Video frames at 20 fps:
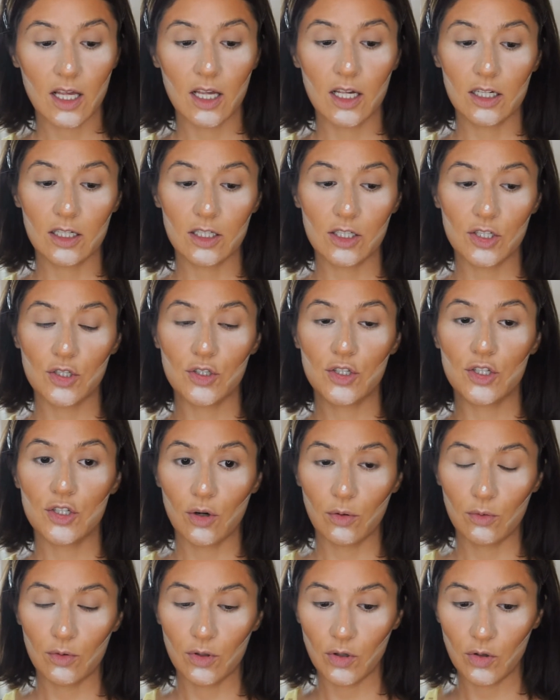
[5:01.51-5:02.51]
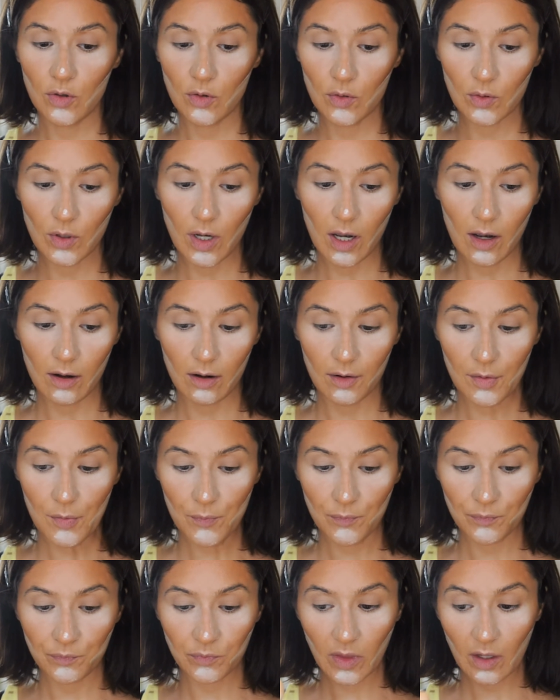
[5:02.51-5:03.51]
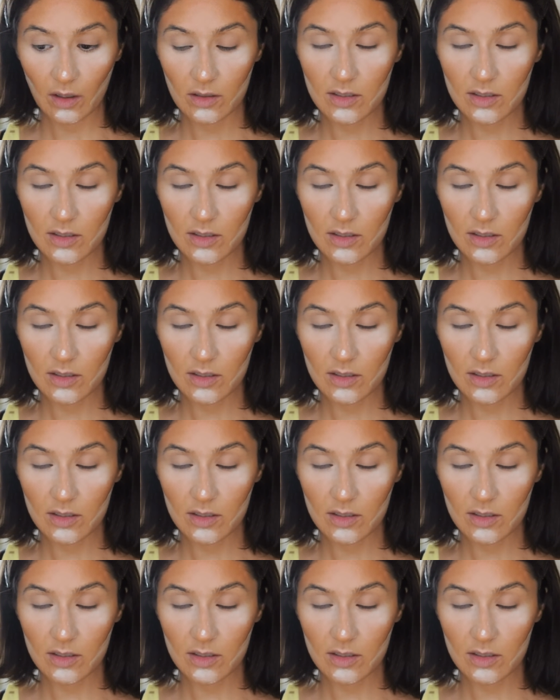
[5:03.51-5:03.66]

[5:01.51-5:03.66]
to show you some